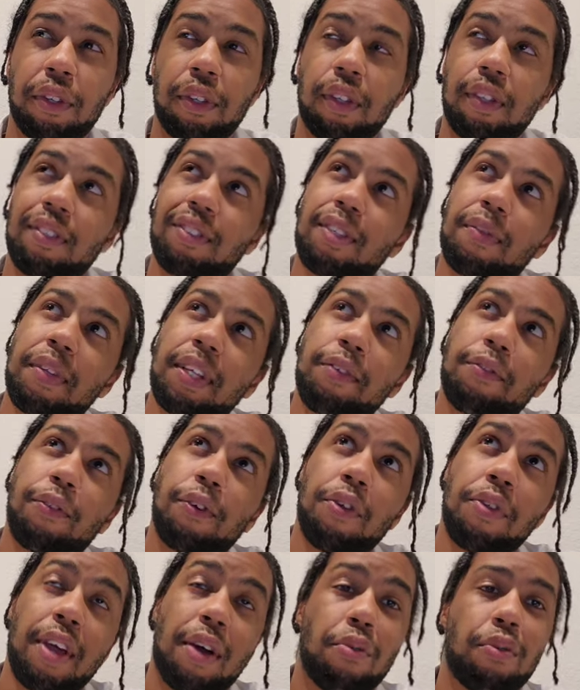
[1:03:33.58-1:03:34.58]
Something
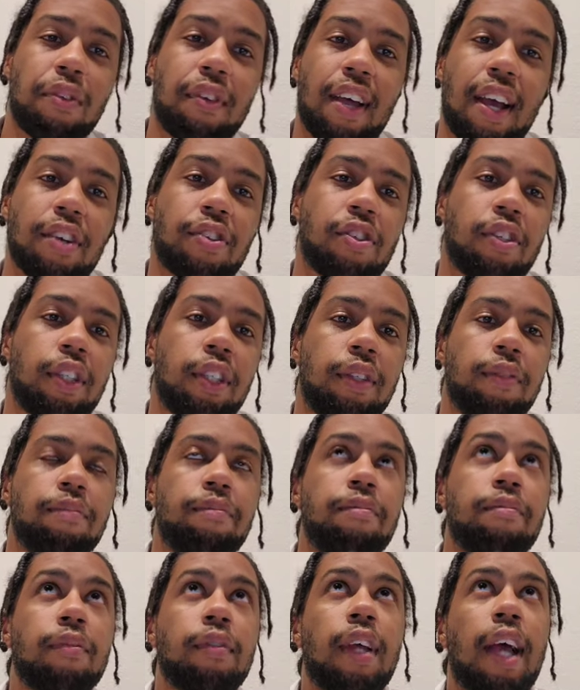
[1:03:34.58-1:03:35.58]
further that would actually
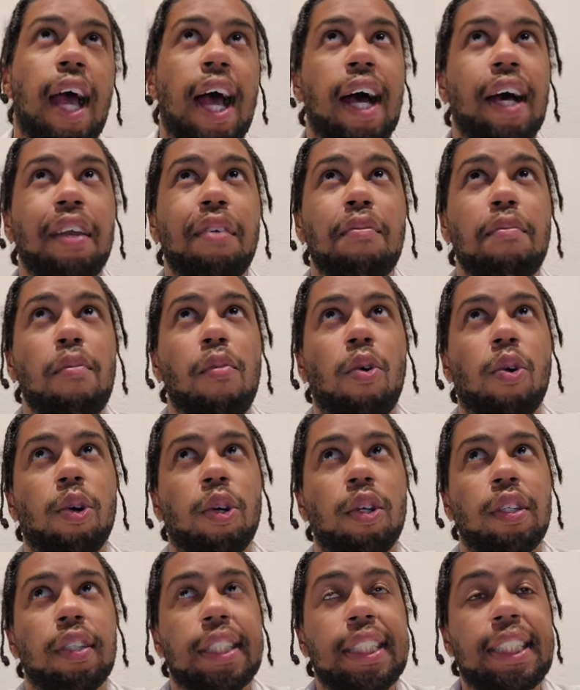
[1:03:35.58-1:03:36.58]
add
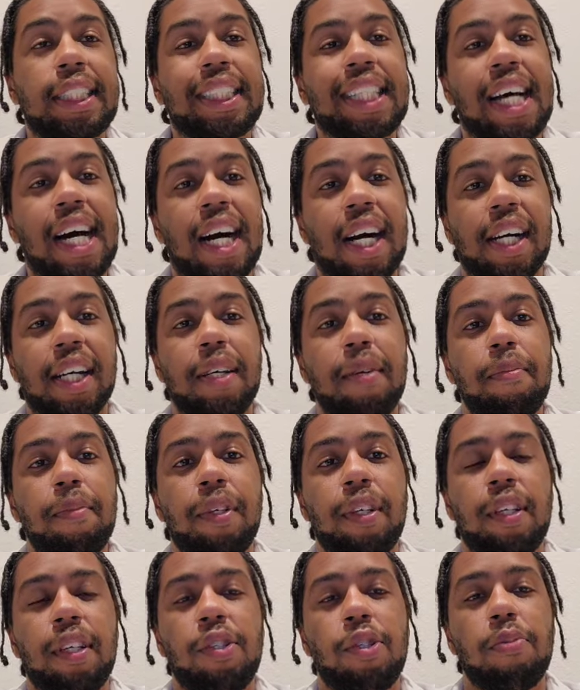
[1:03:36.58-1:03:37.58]
more time
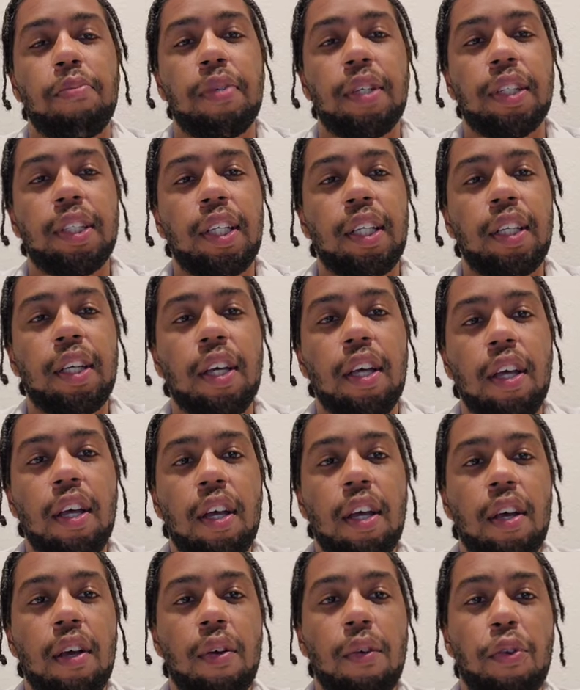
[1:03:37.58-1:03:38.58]
into building
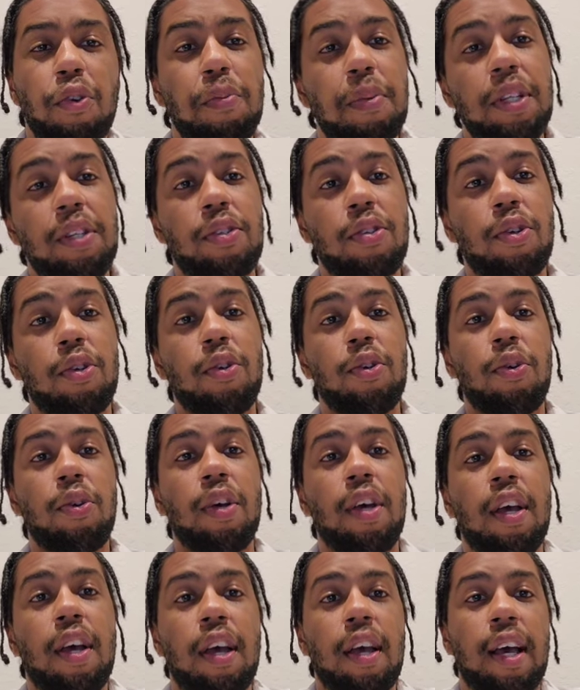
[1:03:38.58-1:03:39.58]
would be to
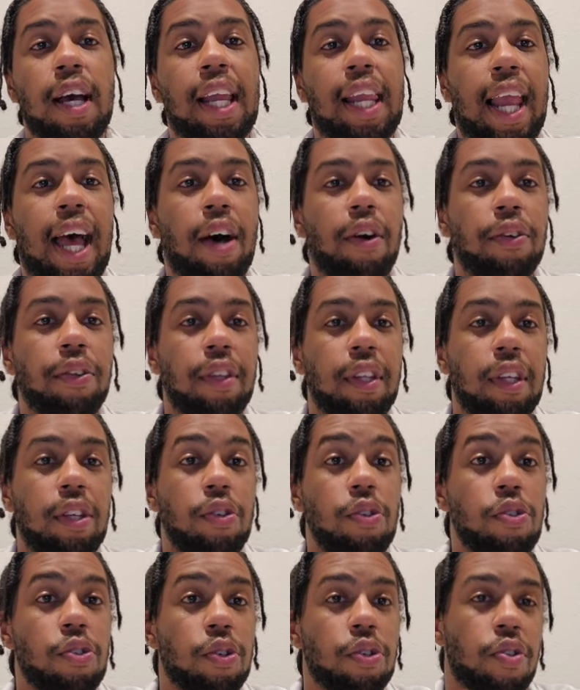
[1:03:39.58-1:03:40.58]
allow the
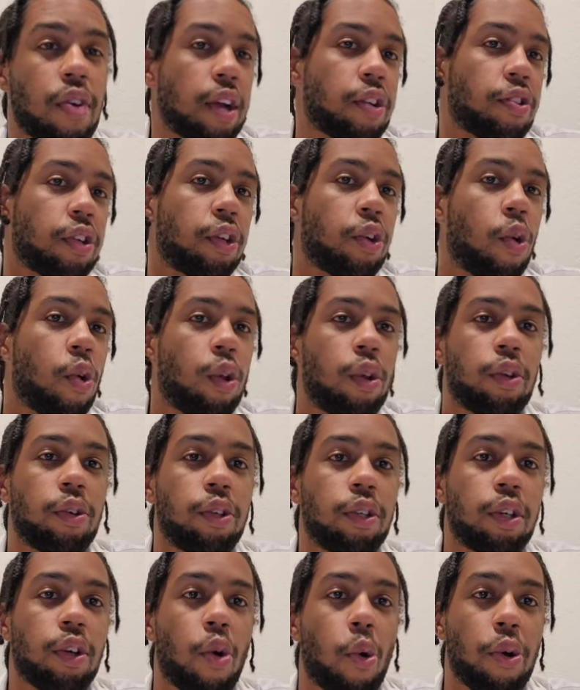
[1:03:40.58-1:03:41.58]
user to actually
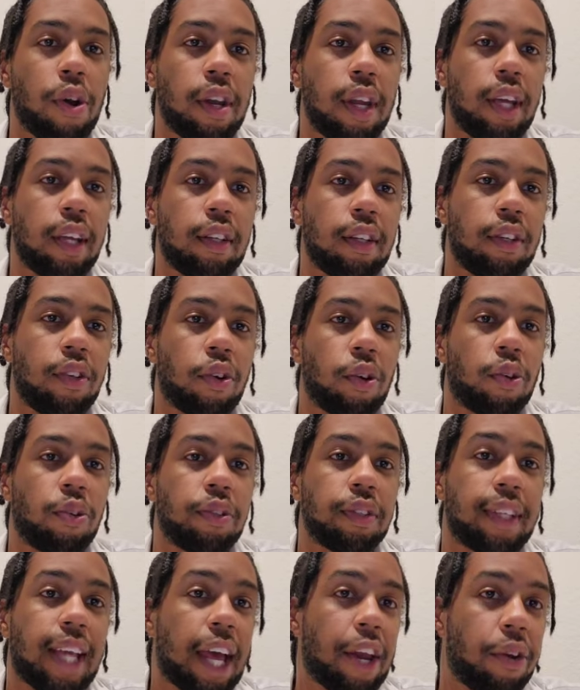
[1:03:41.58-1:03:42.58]
coordinate their own
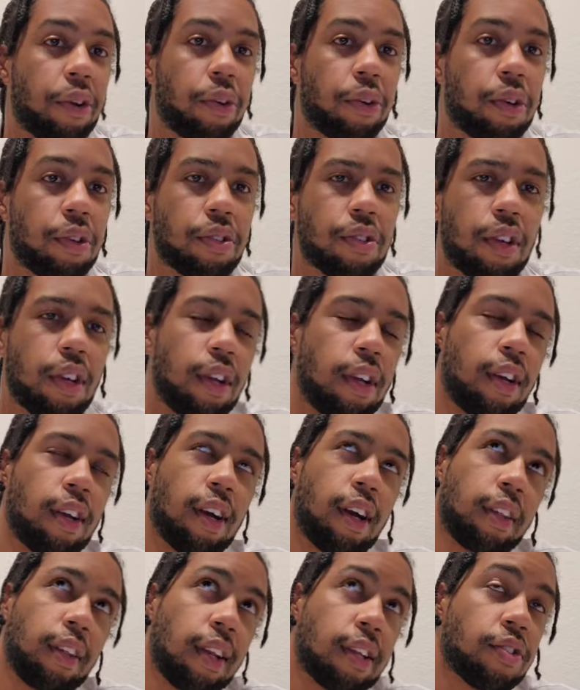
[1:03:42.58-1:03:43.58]
categories. I
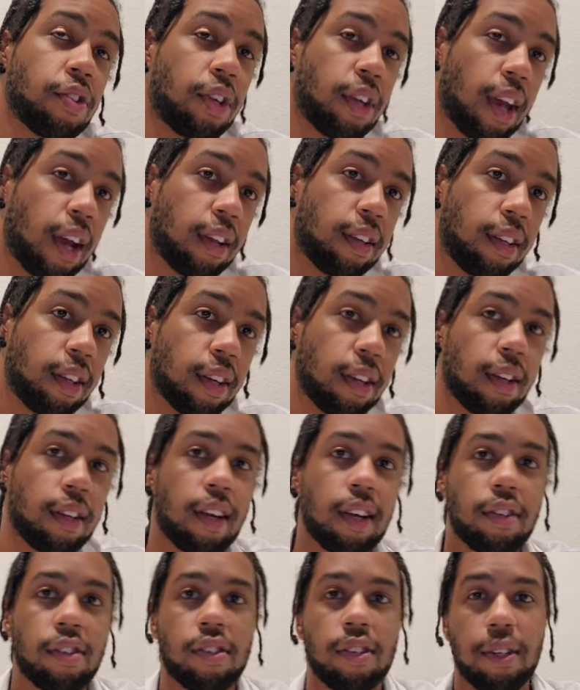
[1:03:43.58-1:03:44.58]
think that's a good idea,
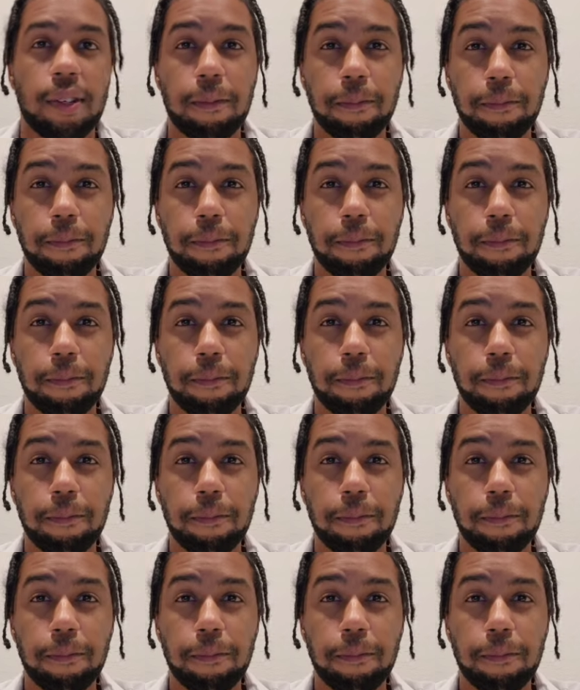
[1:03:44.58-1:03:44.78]
actually.